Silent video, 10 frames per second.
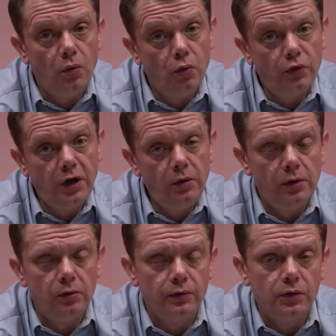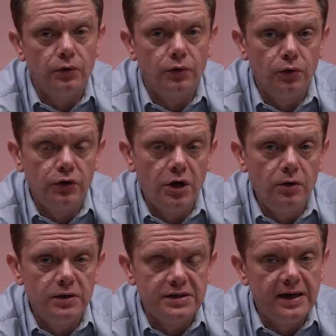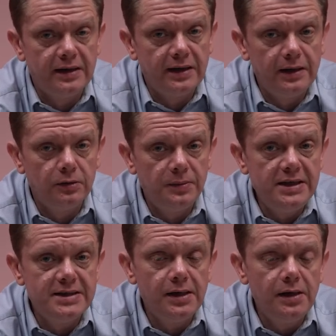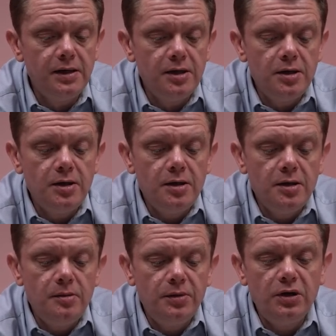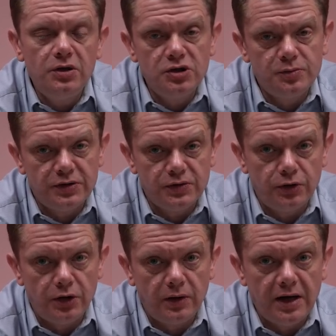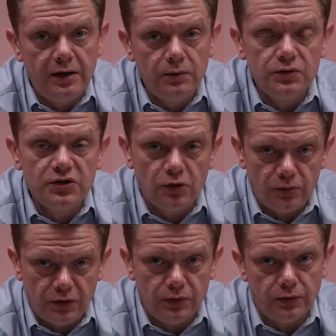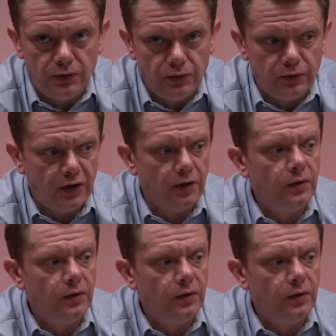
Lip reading: audio, it will record audio as a handheld meter, but you can just press audio again, it will stop recording audio.